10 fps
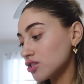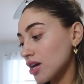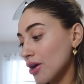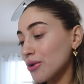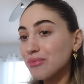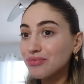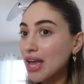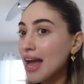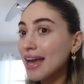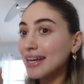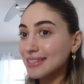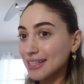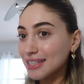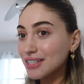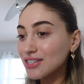So
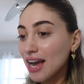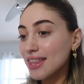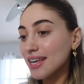excited to try